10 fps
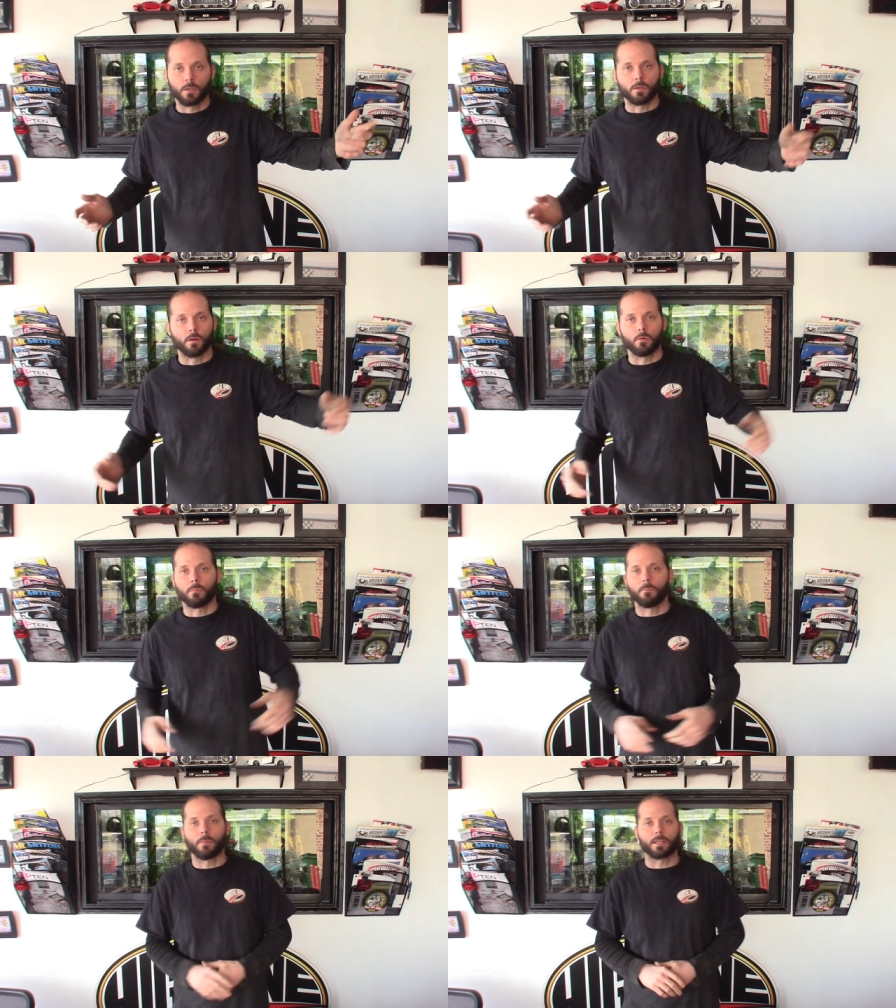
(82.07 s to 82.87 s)
You know,
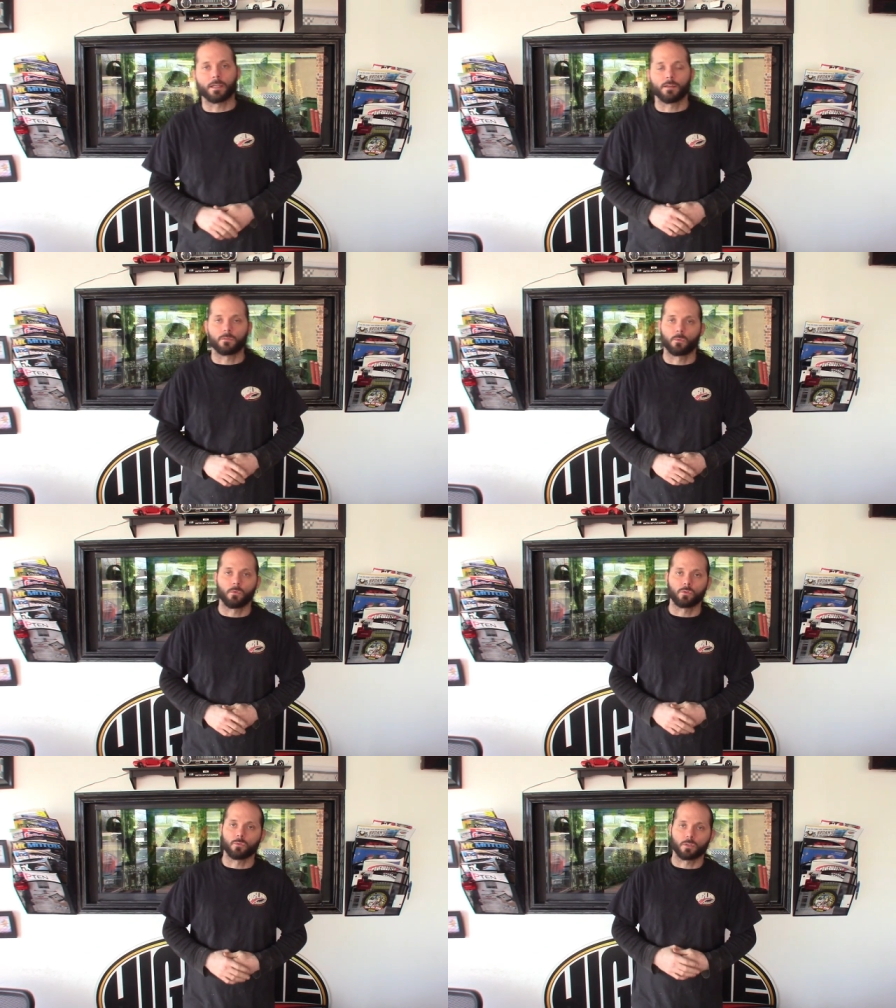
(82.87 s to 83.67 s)
my kids
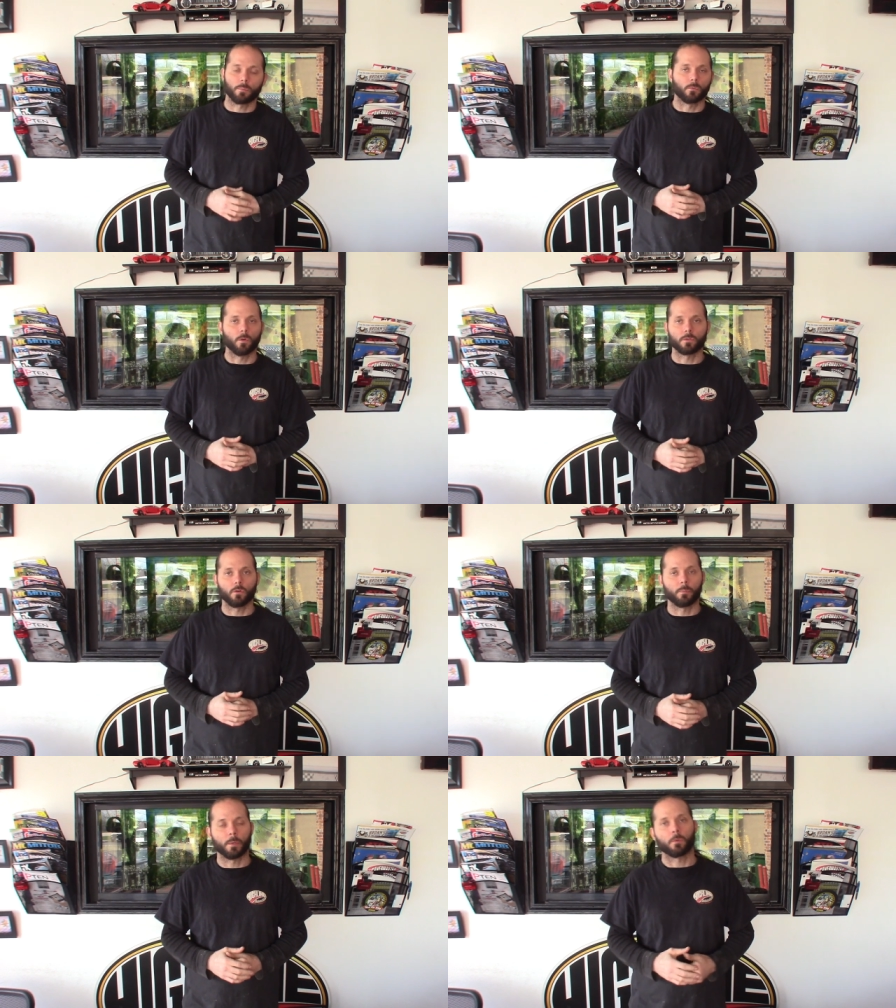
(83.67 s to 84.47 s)
will use up a roll of
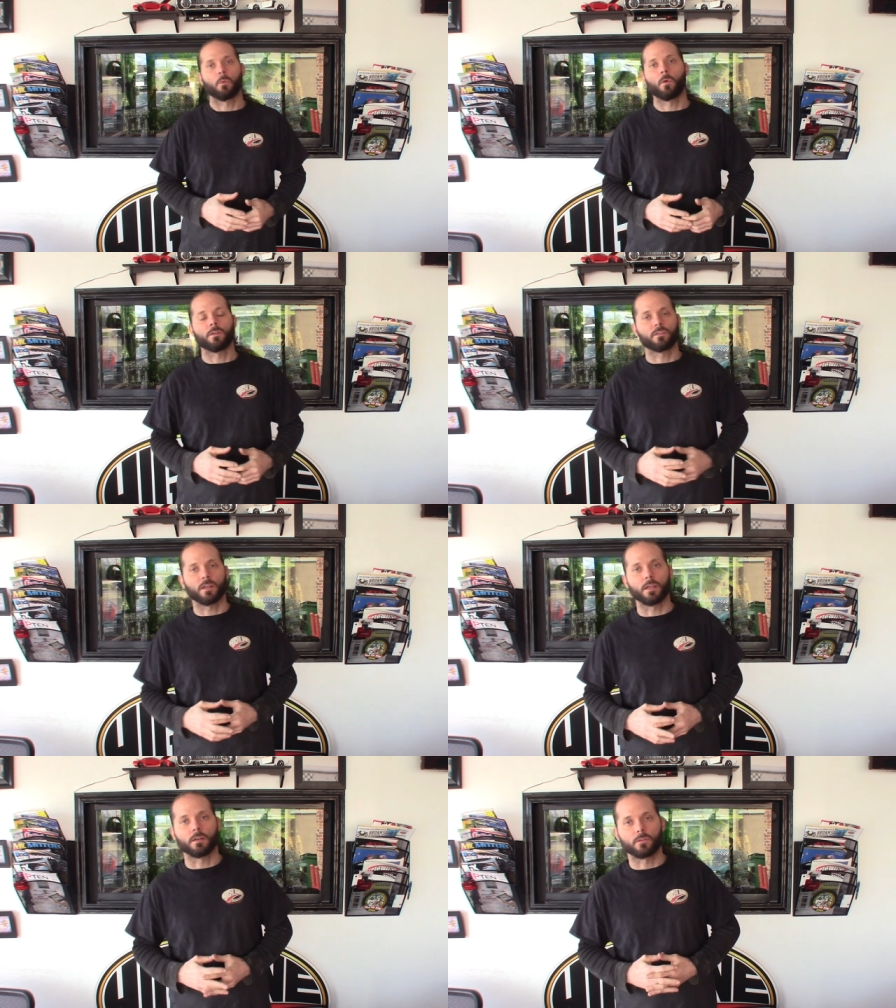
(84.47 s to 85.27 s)
toilet paper in one sitting.